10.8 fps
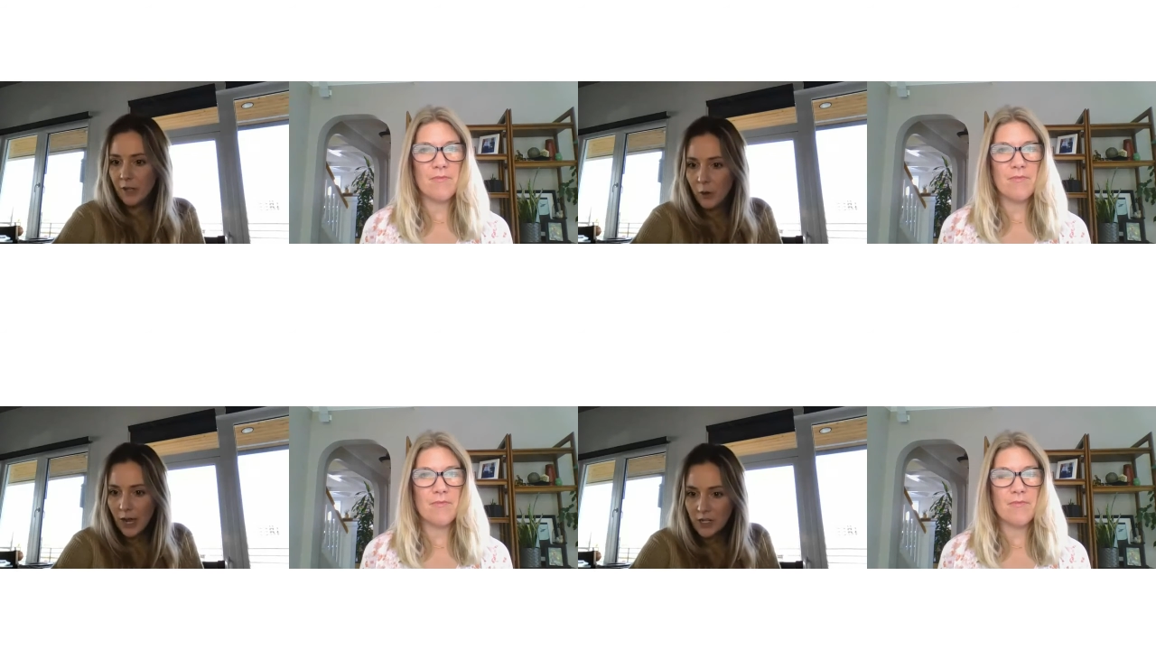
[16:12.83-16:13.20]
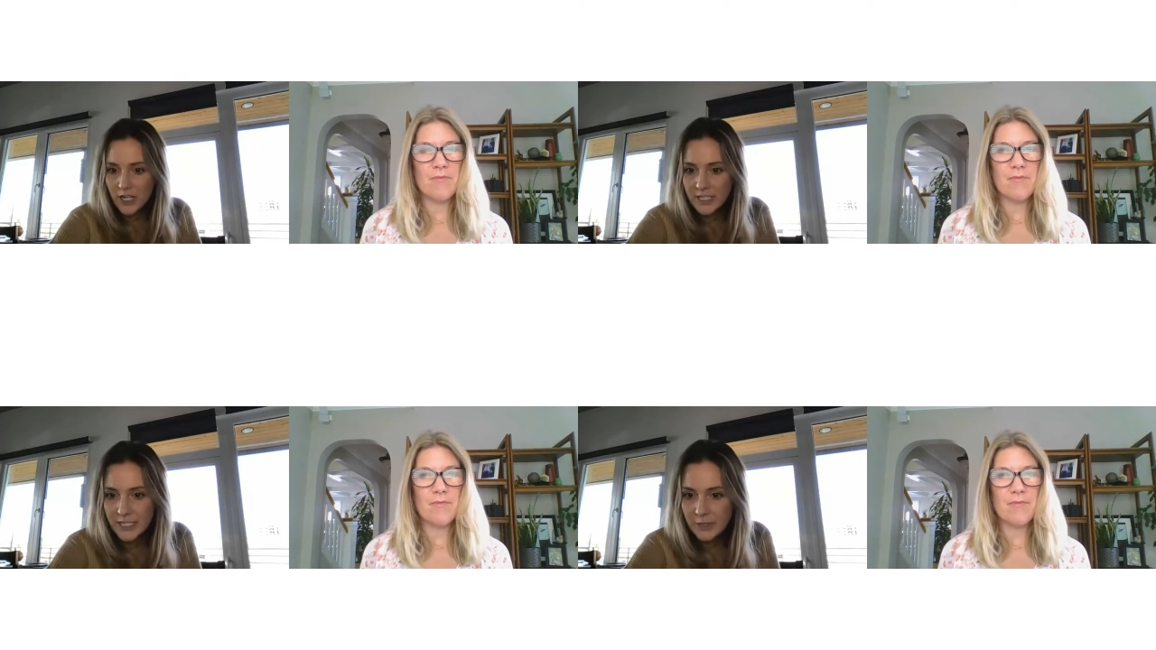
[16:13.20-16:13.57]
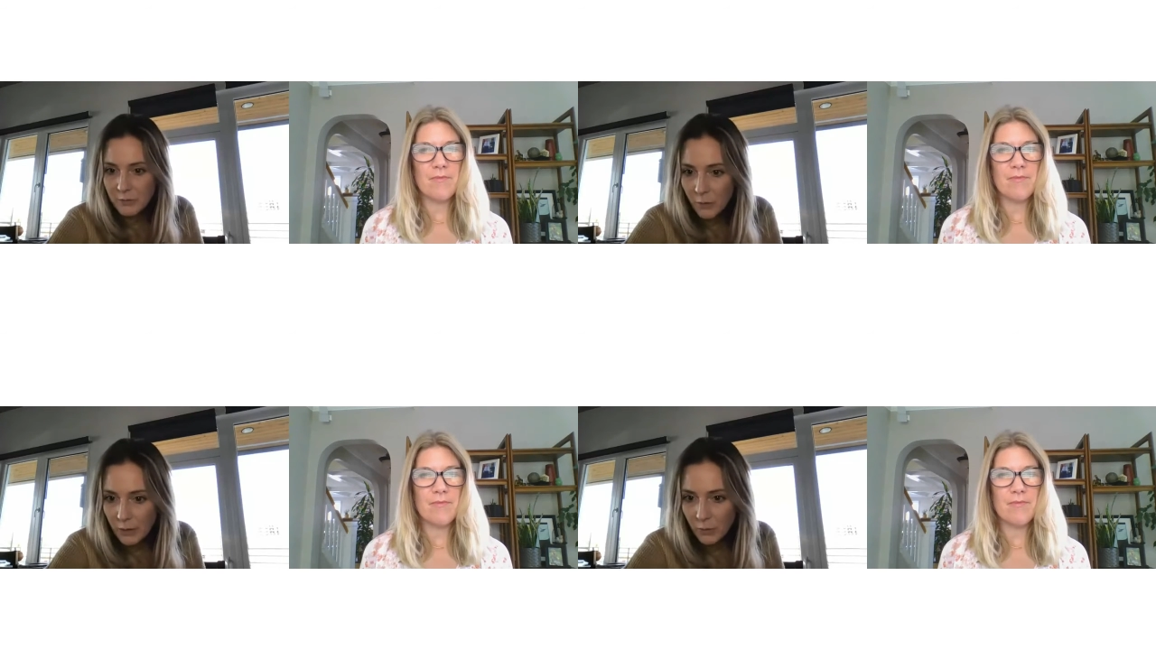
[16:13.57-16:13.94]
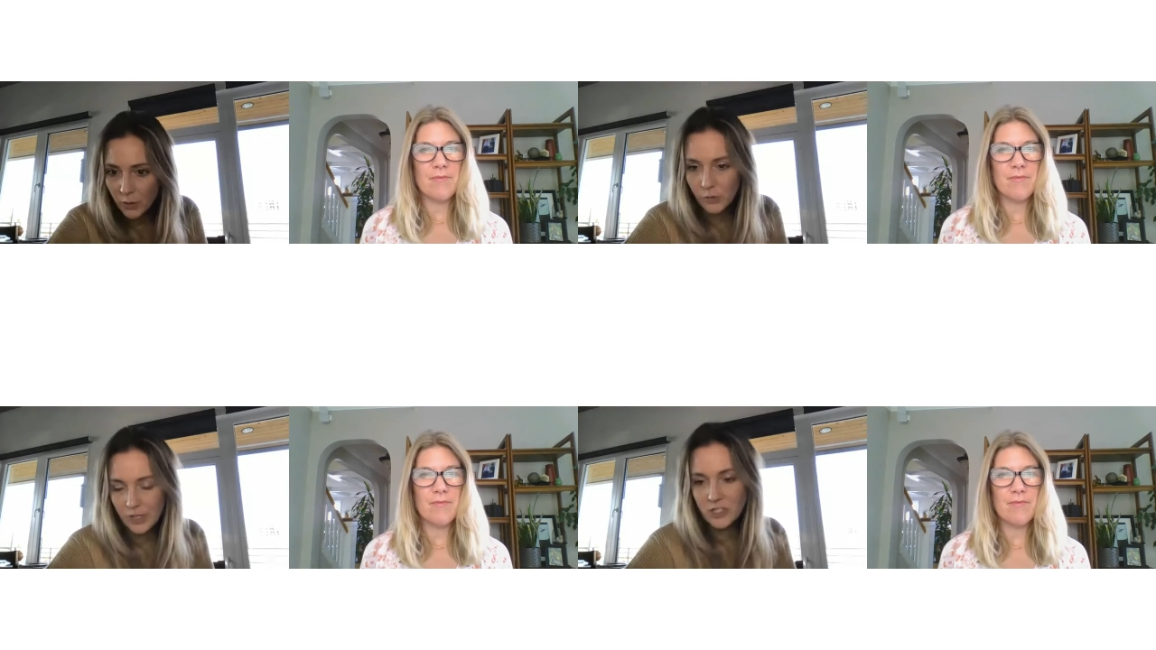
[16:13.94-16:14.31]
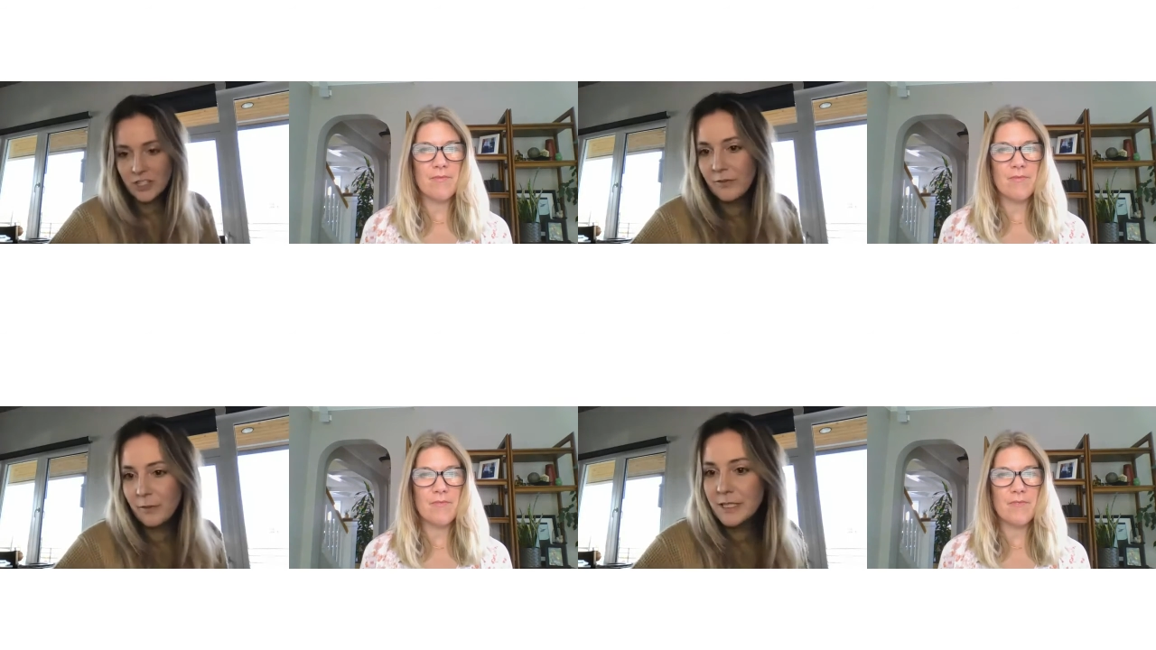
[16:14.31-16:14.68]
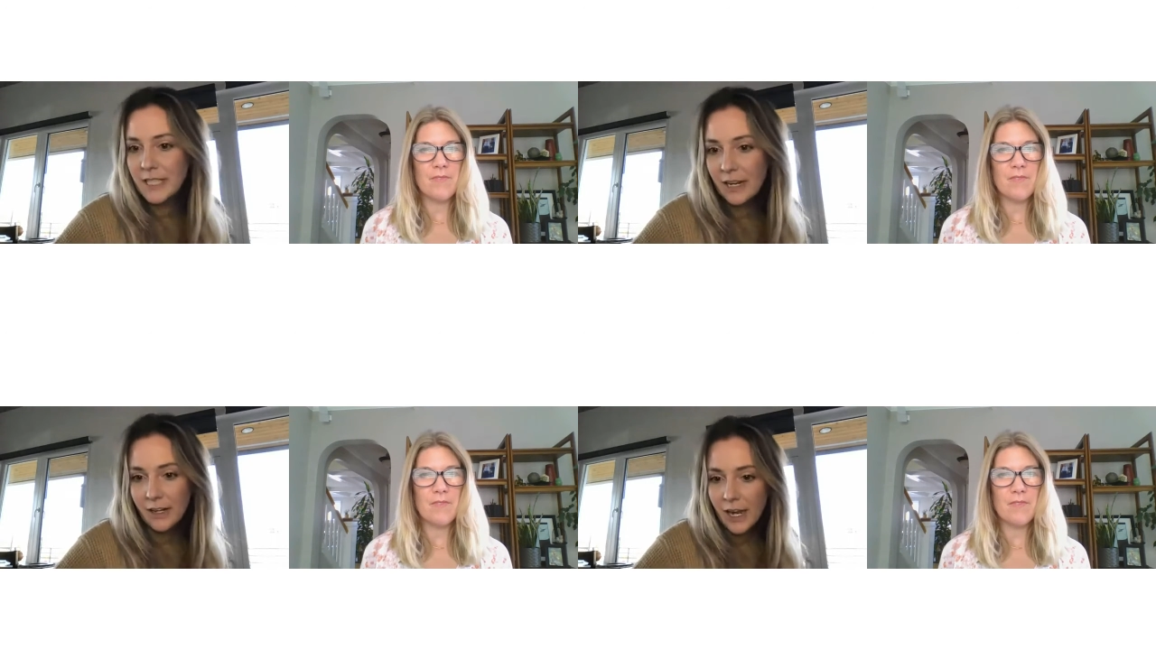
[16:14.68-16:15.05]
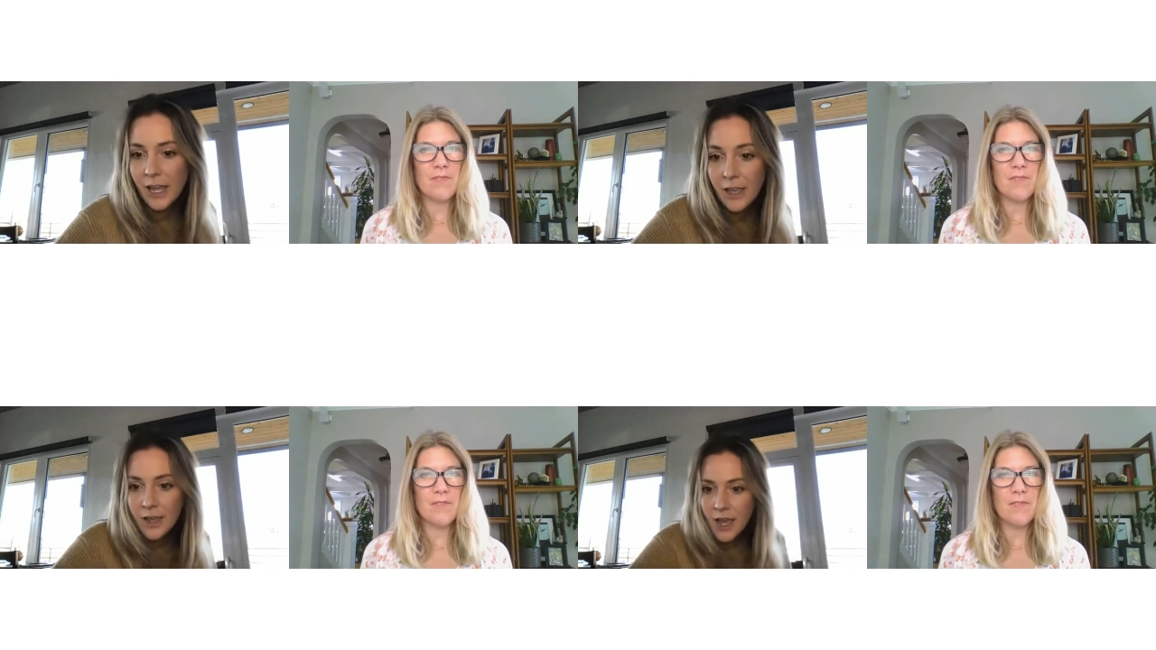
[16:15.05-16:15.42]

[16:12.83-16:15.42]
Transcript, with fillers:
Speaker 1: Oh, actually, I did one more question from Sarah.